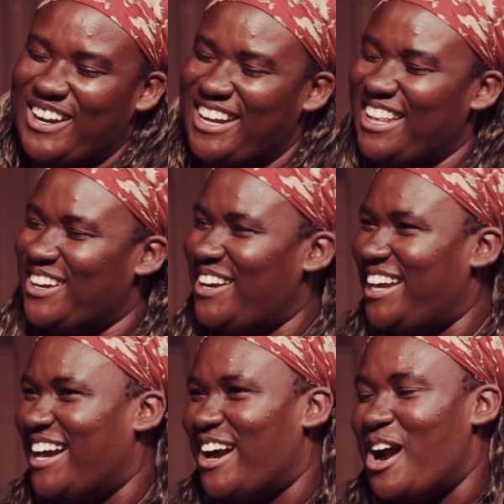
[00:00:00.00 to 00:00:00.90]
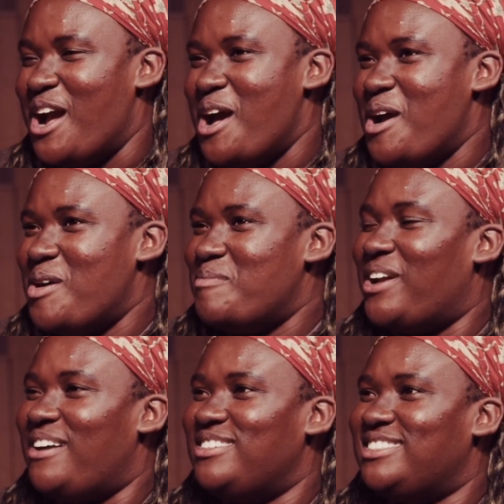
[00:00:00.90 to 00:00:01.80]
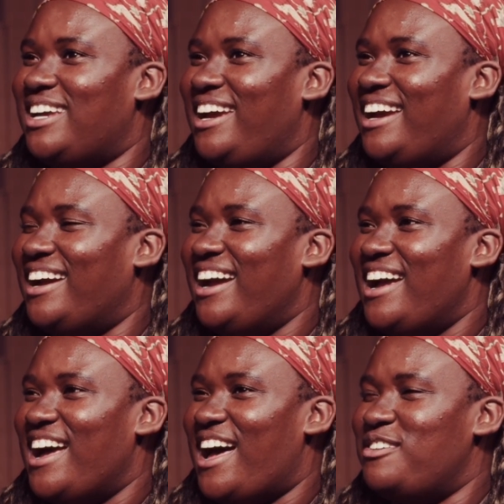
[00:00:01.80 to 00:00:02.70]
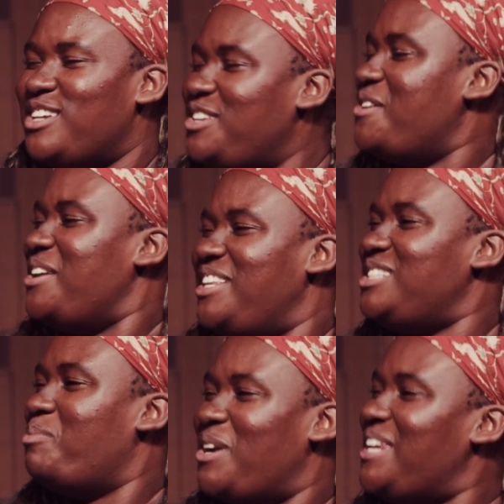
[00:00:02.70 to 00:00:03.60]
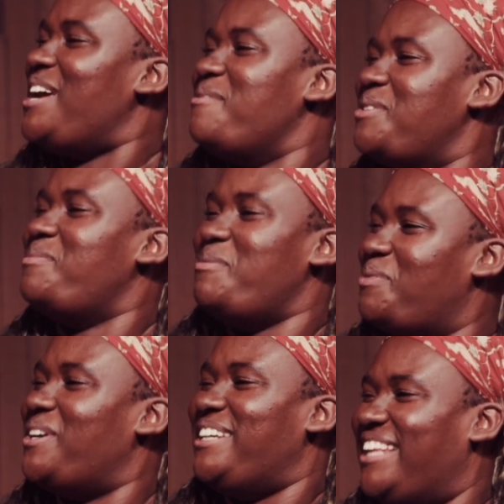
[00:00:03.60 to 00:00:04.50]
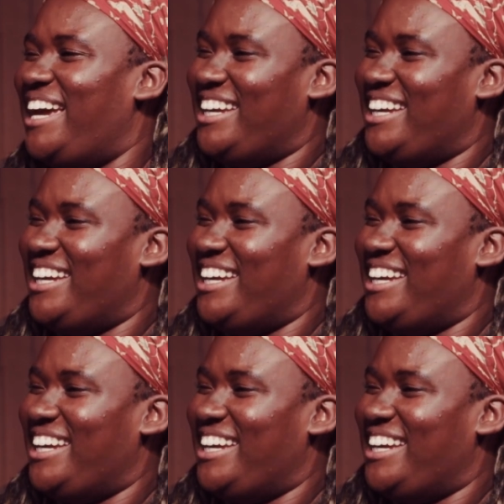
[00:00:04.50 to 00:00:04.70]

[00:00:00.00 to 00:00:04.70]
another year." But I was like, "You know what? This birthday, I'm gonna be pretty, like,